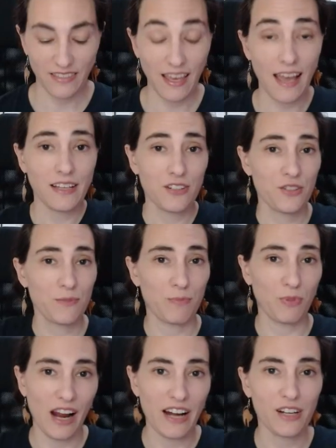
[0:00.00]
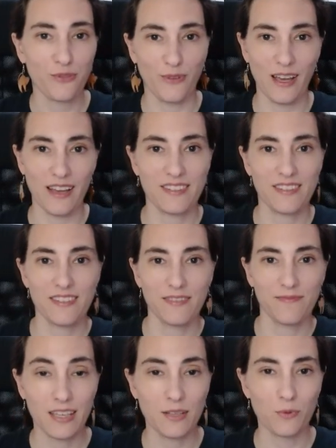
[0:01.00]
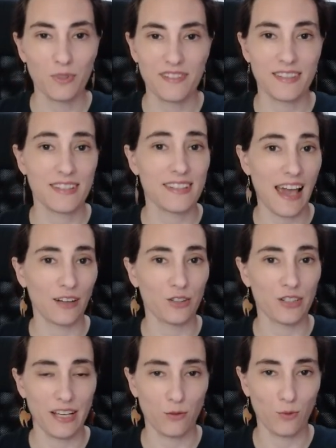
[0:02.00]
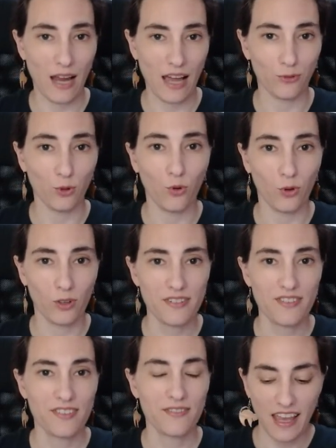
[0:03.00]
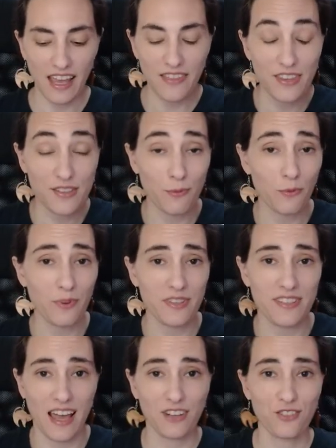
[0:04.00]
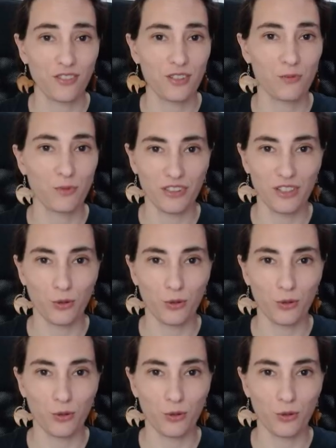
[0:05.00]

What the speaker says: that year's Breyerfest, he was the Saturday raffle horse, and this one was actually really